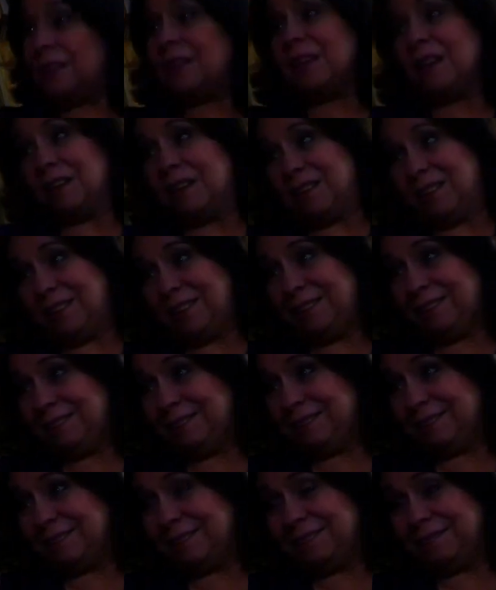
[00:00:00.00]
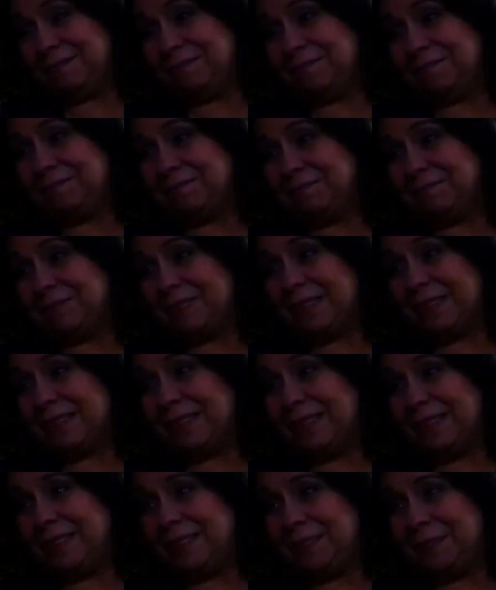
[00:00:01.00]
think they are.
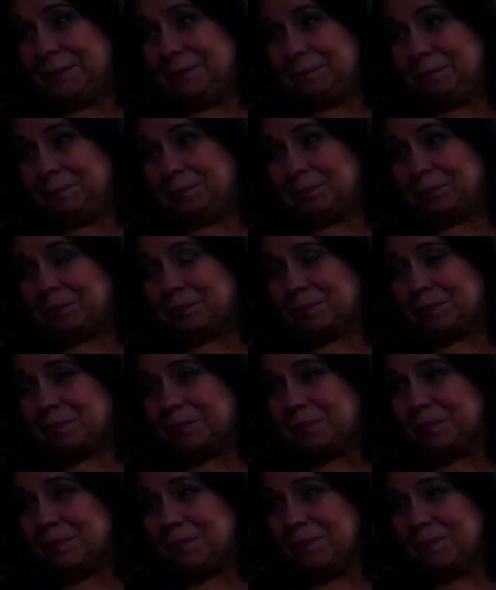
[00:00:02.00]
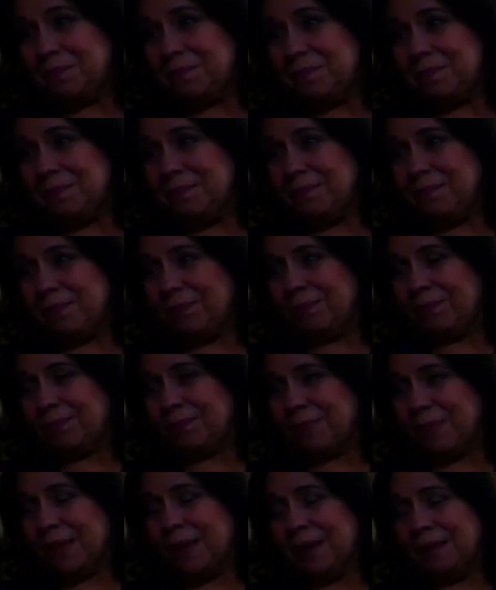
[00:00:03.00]
Absolutely.
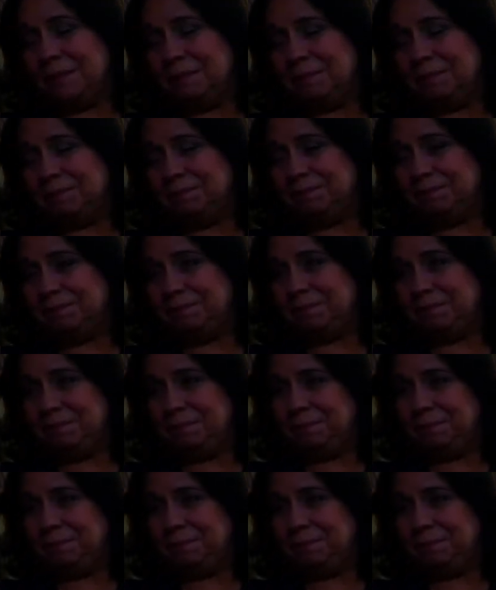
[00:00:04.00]
Absolutely. Yeah. That's